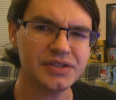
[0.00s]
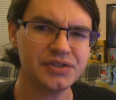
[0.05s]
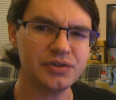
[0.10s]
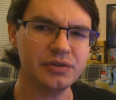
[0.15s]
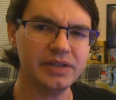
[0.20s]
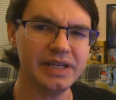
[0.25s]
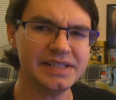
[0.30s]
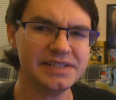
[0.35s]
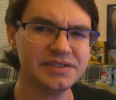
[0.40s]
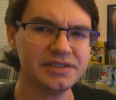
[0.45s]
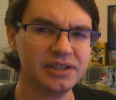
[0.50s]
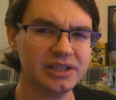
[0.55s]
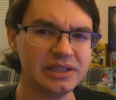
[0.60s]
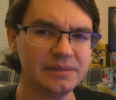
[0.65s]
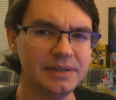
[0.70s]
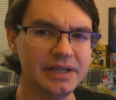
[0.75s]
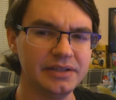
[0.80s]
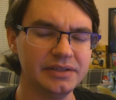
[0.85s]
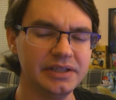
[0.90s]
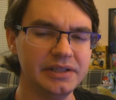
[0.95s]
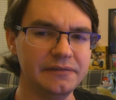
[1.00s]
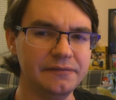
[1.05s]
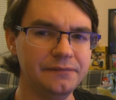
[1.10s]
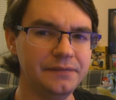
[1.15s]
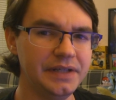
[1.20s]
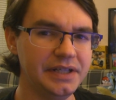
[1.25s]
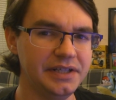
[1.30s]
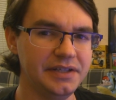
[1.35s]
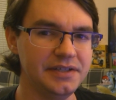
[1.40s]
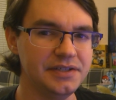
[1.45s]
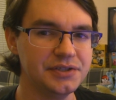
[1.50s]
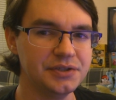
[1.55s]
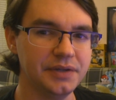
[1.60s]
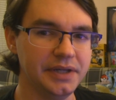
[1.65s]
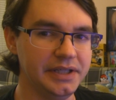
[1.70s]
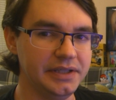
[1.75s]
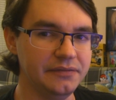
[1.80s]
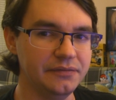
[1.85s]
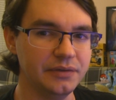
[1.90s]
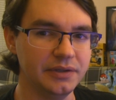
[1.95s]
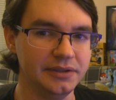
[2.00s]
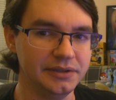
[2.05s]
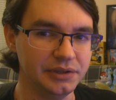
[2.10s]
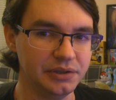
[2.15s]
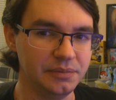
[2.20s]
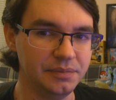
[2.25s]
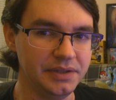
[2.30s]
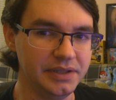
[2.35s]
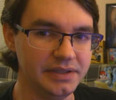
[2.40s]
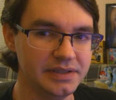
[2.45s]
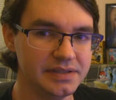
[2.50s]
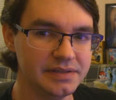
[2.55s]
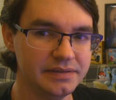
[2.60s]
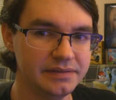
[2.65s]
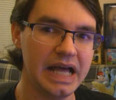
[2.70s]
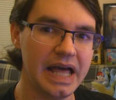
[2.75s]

So let's talk about Infinity Train for a little bit.